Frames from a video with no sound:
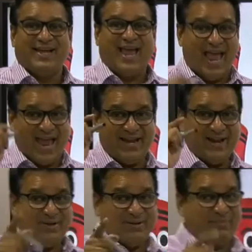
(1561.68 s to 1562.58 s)

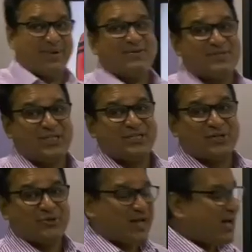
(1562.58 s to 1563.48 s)
And my name is Teacher
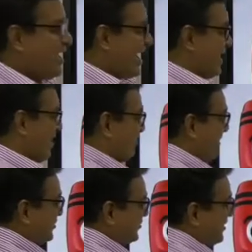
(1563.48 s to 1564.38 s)
Guna, and I'll
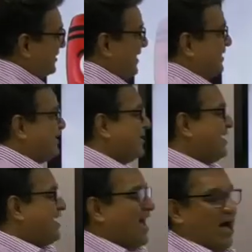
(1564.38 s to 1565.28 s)
make sure that
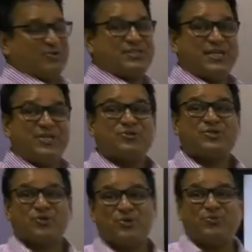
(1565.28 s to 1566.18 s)
I'll see you
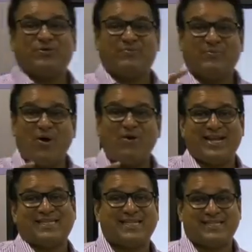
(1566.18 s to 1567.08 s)
soon with more
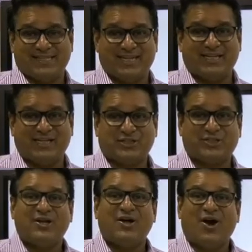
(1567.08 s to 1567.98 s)
lessons in English
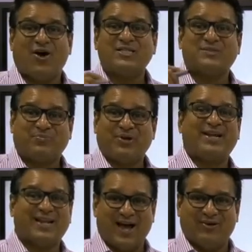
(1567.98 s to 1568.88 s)
on Spring
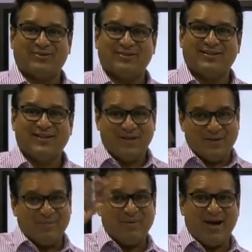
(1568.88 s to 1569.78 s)
Cloud.
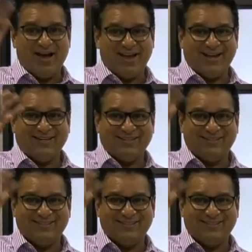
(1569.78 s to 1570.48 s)
Bye-bye!